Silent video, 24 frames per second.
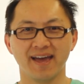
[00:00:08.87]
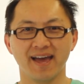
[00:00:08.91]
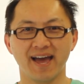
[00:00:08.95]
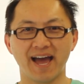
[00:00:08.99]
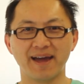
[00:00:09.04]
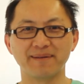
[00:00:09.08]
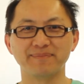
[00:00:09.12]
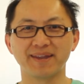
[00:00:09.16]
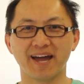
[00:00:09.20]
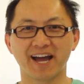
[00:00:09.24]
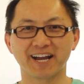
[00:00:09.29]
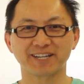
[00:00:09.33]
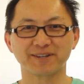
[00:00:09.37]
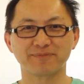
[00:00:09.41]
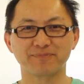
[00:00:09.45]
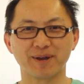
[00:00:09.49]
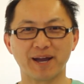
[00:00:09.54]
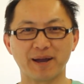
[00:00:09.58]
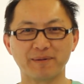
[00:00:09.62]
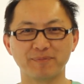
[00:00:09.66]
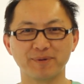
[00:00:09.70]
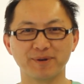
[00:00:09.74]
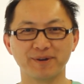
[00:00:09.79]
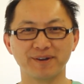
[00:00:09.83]
I'm Dr.
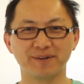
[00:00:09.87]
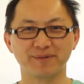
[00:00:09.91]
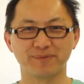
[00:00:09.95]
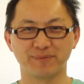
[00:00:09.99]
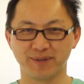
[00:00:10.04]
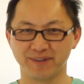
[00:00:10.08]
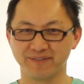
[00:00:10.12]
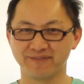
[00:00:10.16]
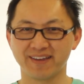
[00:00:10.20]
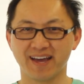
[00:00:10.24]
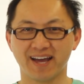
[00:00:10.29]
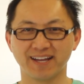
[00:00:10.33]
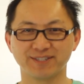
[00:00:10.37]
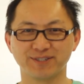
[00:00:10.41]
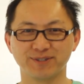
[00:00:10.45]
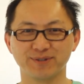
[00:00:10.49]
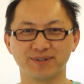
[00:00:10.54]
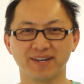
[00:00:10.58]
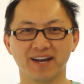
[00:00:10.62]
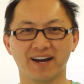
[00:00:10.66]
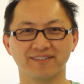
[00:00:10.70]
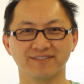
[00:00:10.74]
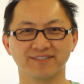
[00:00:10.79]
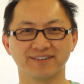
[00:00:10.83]
Pepper and we've got you
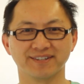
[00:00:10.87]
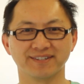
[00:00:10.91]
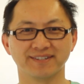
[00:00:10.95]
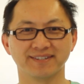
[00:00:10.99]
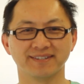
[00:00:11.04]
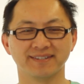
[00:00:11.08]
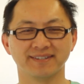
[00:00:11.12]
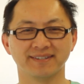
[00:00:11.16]
covered.